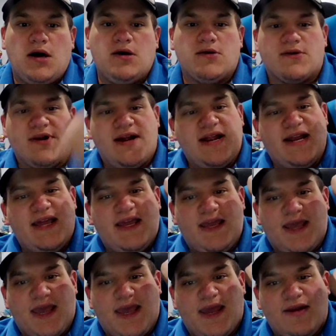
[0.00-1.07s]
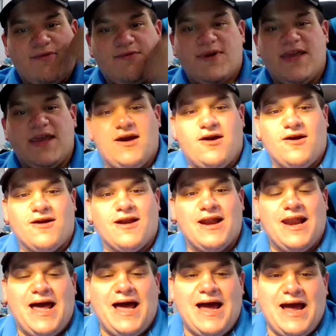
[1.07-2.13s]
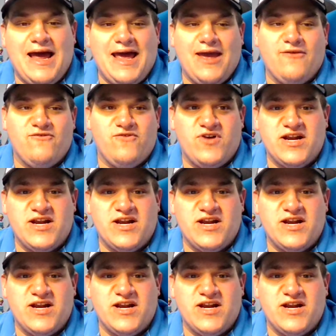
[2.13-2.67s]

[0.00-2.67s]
Alrighty, and we are live.